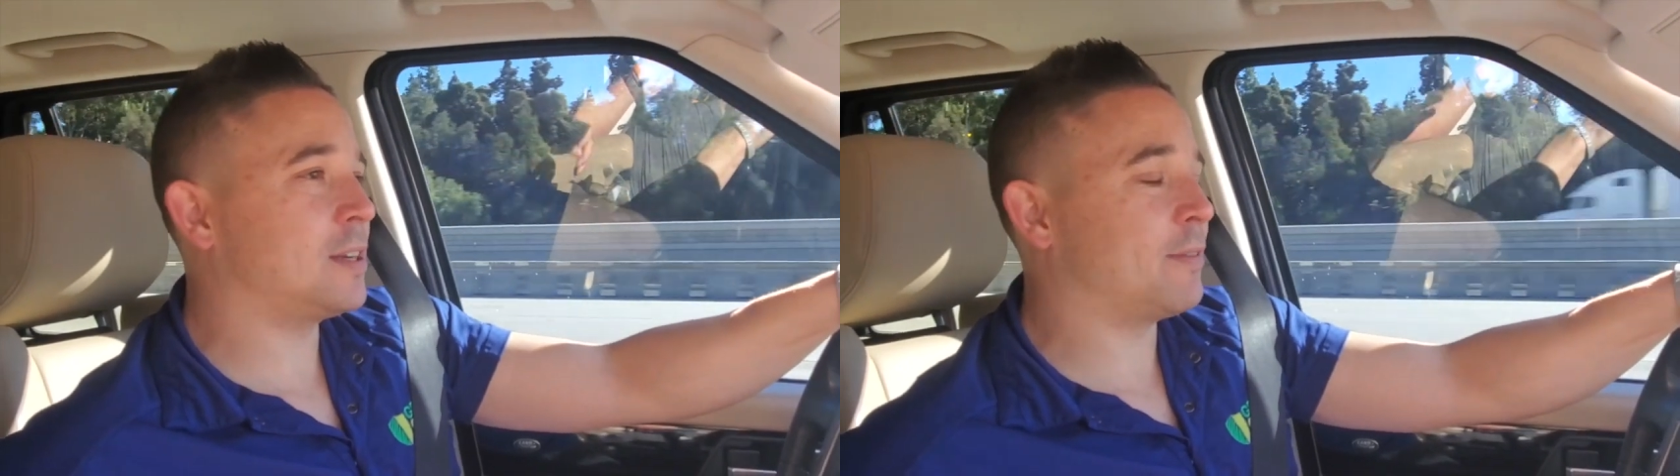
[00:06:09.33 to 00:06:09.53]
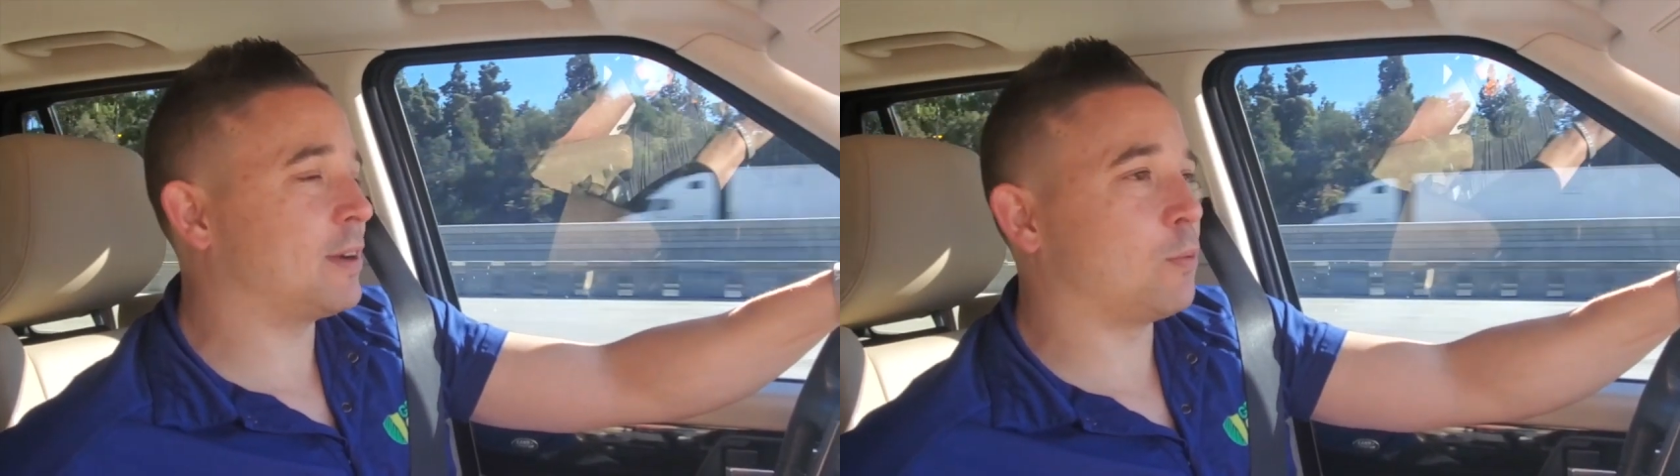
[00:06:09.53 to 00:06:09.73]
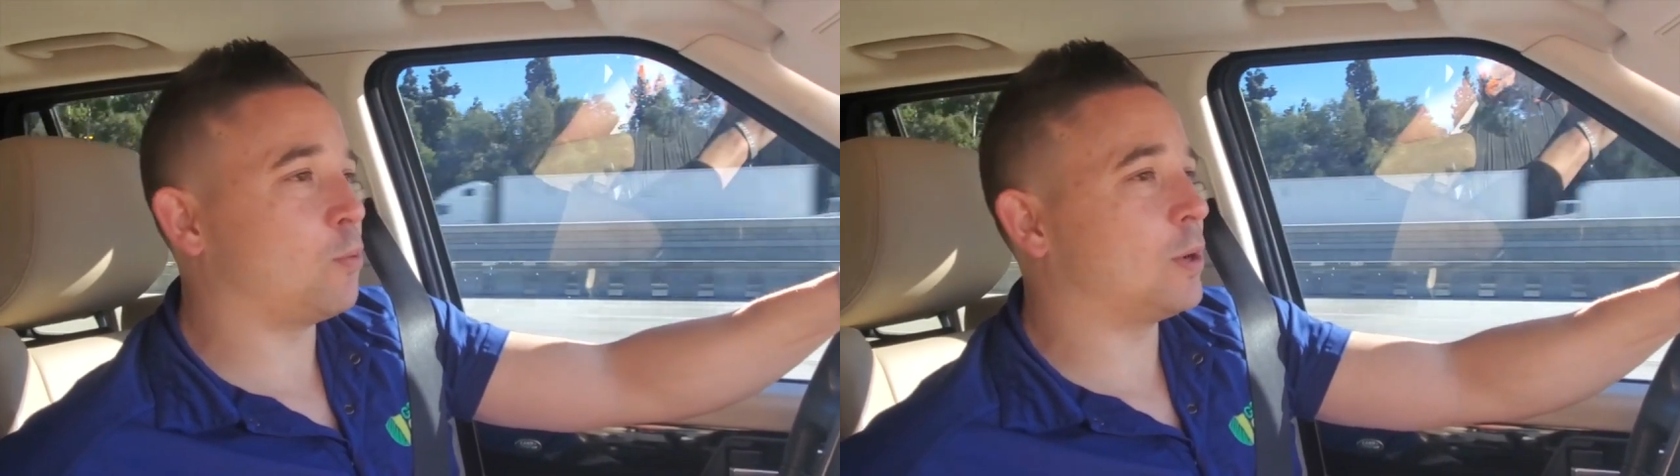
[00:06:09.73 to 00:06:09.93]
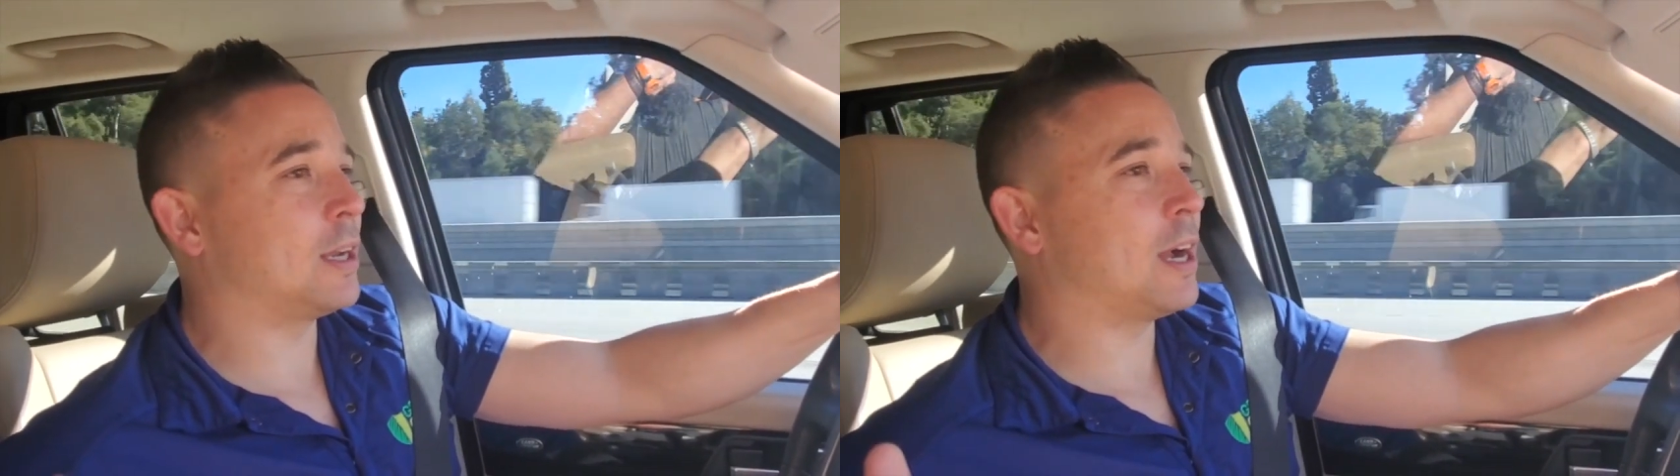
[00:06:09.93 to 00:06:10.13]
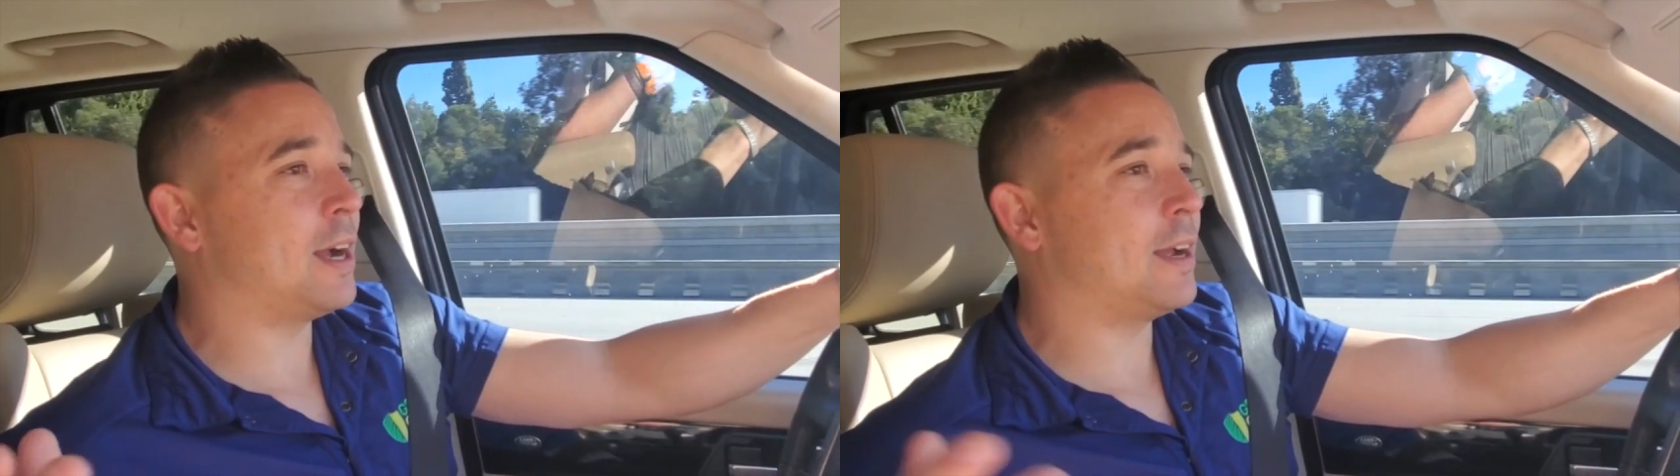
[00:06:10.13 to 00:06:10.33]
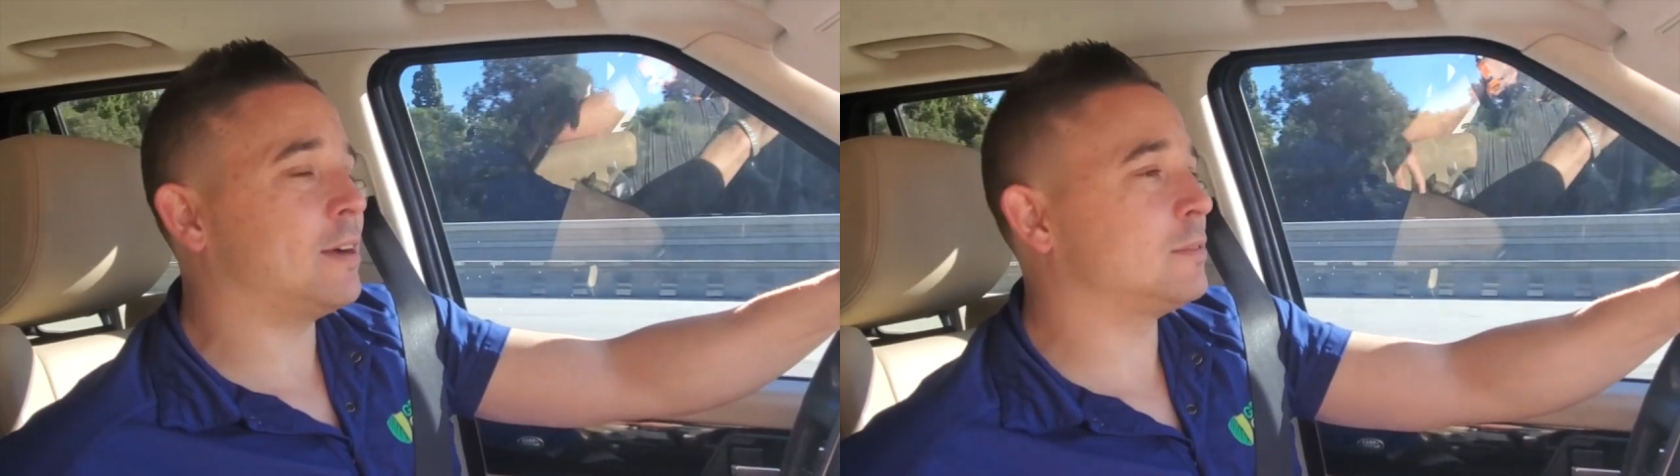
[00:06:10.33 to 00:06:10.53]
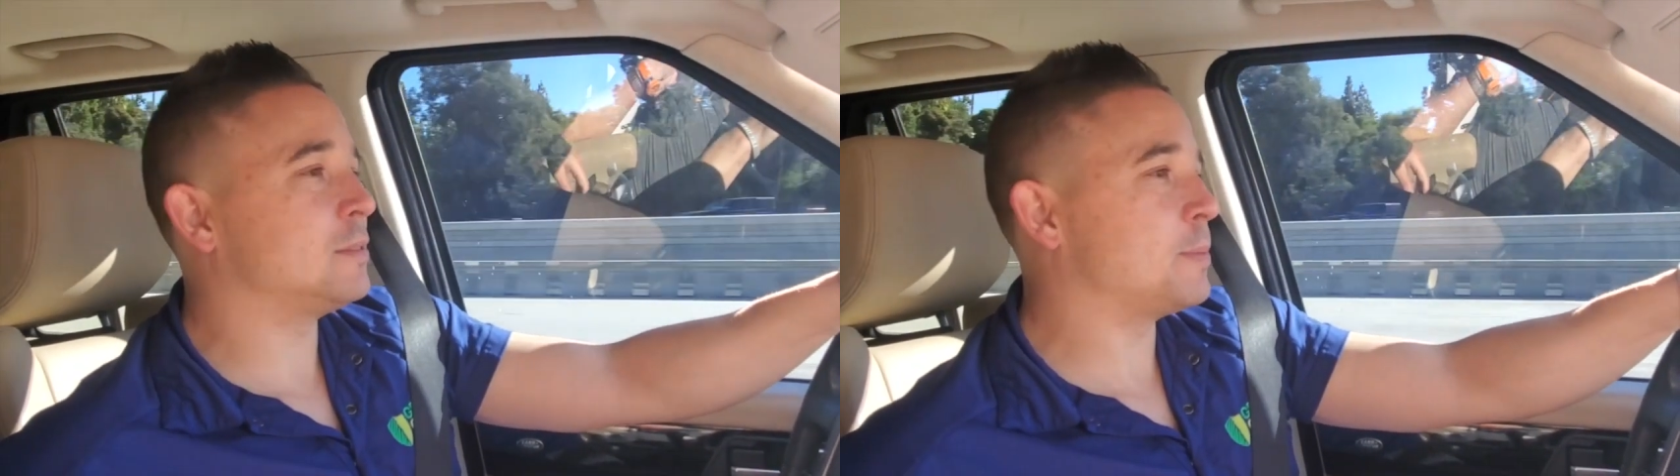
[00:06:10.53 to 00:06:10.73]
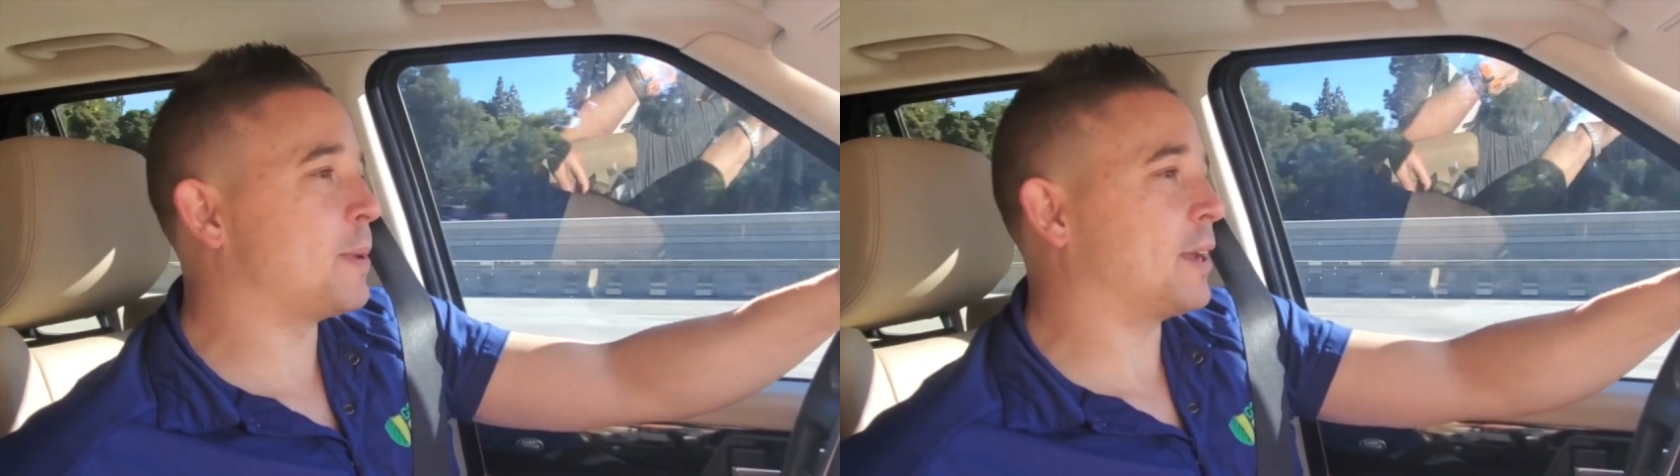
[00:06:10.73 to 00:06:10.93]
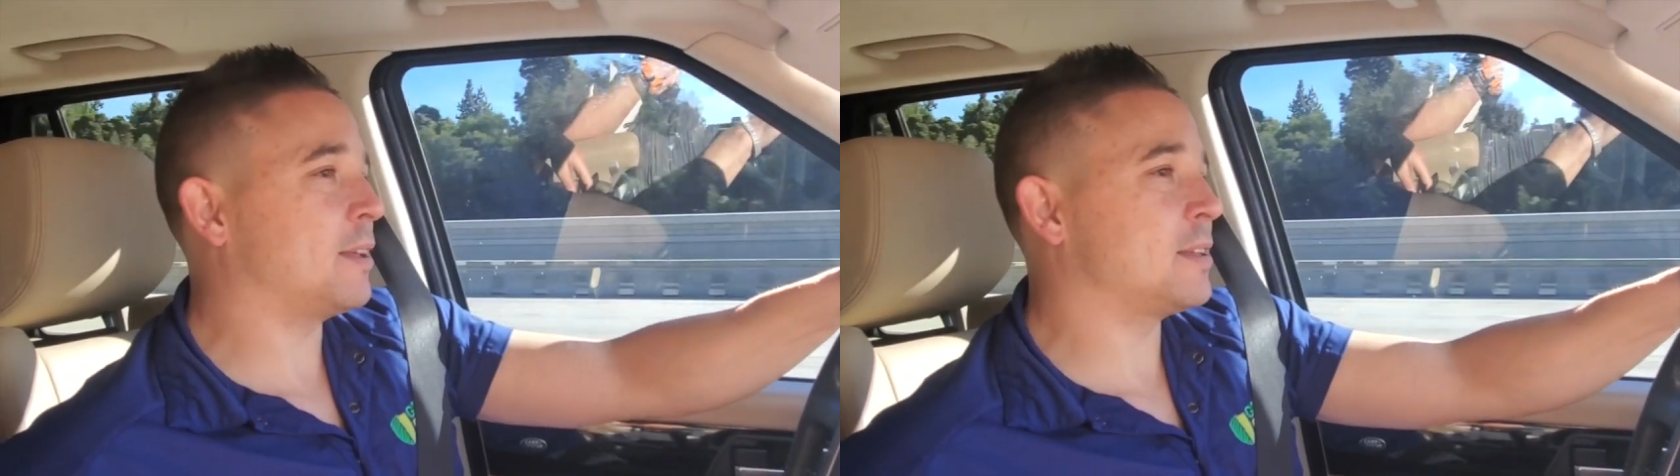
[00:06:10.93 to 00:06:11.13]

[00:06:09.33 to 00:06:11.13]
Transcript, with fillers: I have one guy out in Temecula